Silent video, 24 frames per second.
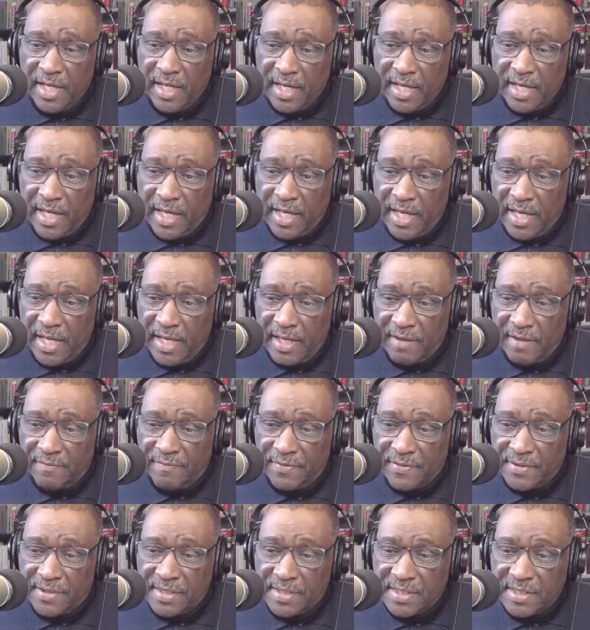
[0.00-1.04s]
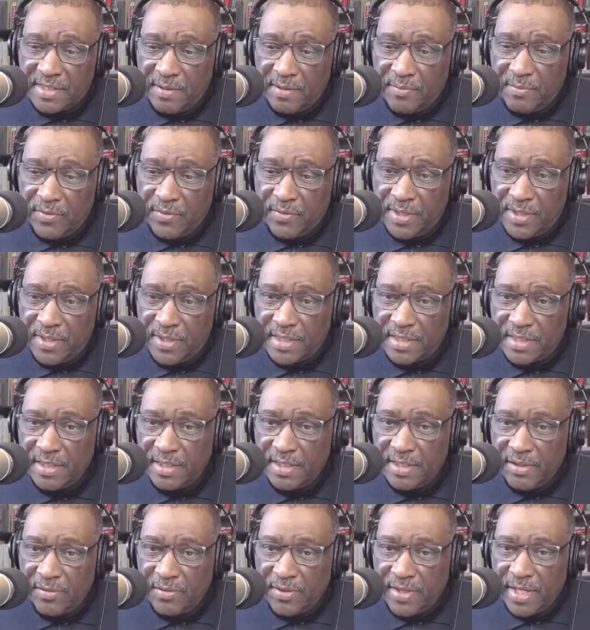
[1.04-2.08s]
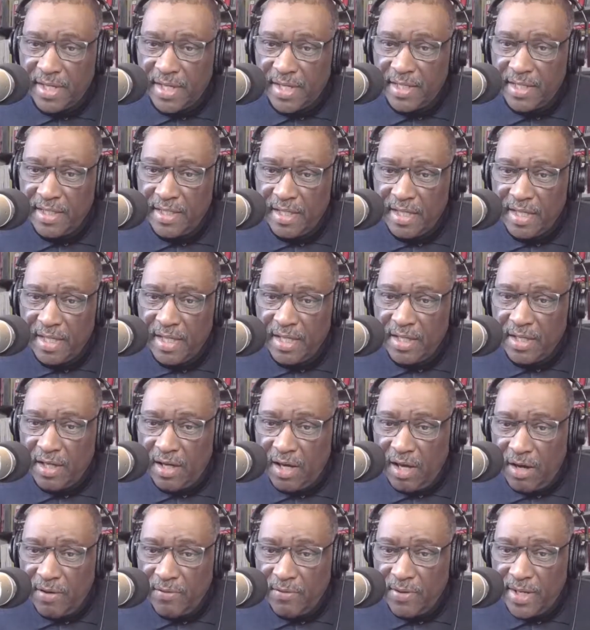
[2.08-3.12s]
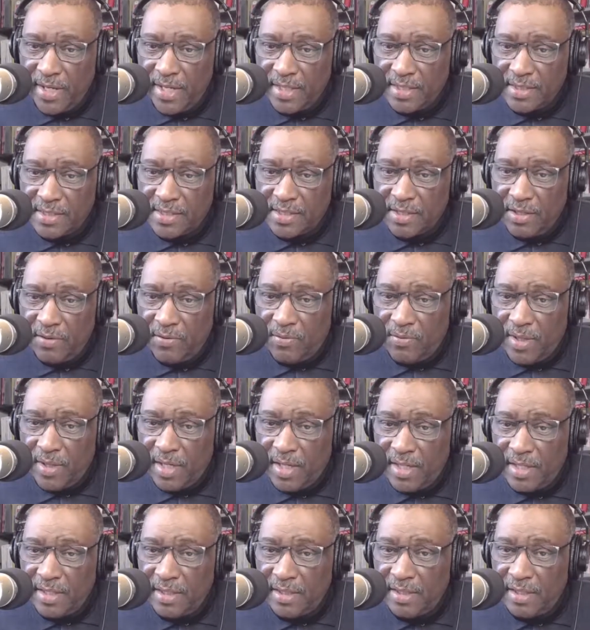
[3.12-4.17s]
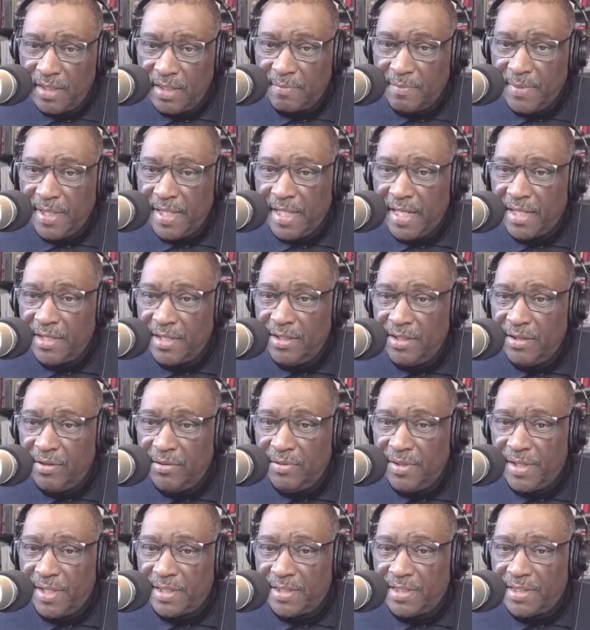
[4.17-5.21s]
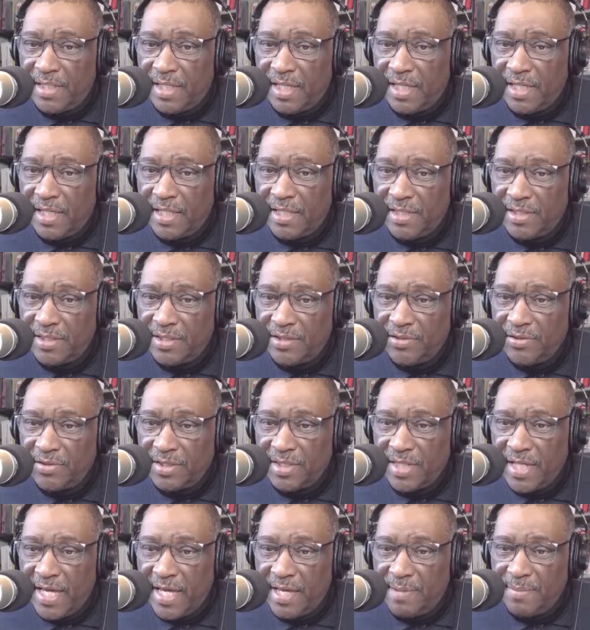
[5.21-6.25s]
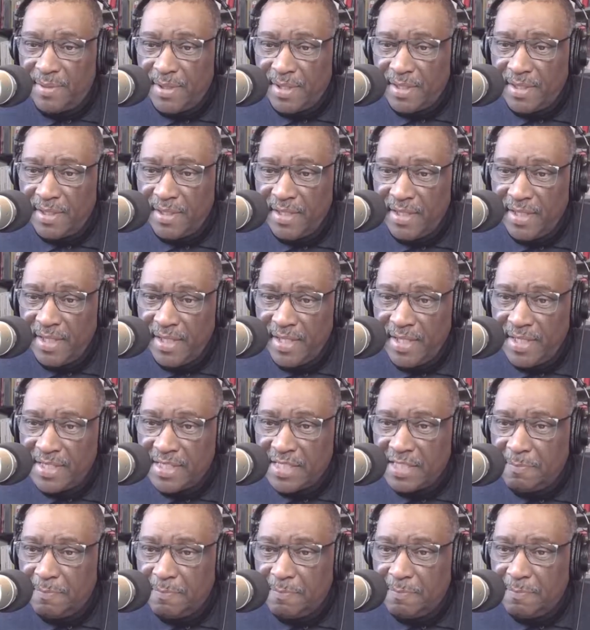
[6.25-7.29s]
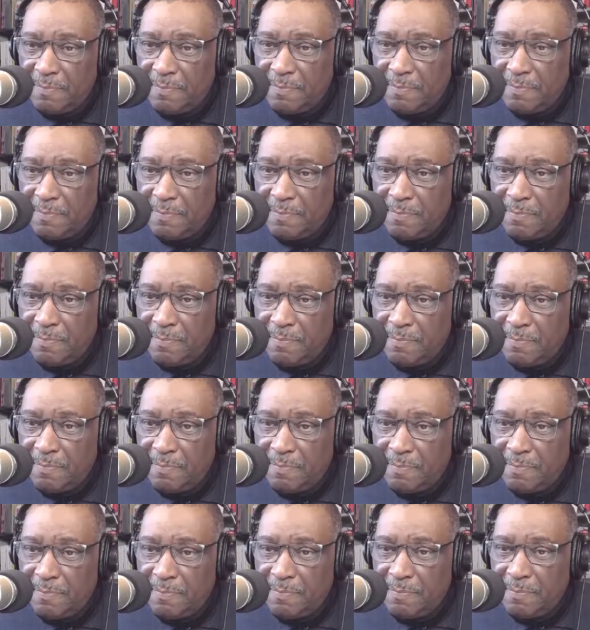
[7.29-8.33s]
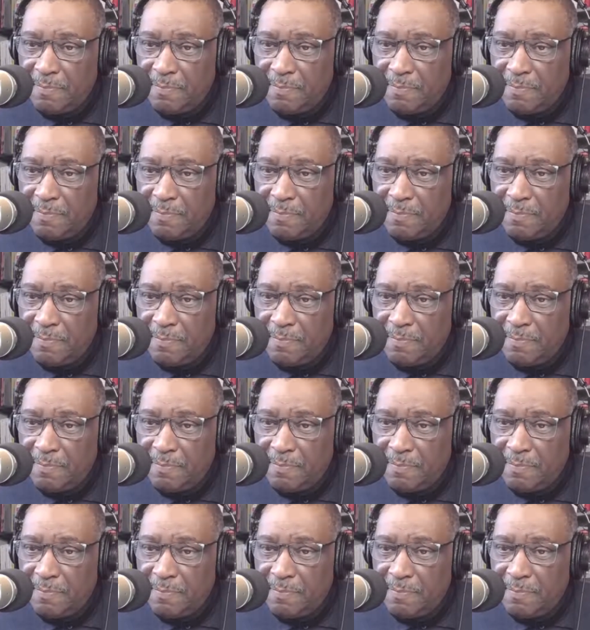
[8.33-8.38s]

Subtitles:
For some reason, okay. All right. So, look, man, I know that it's your time to split, but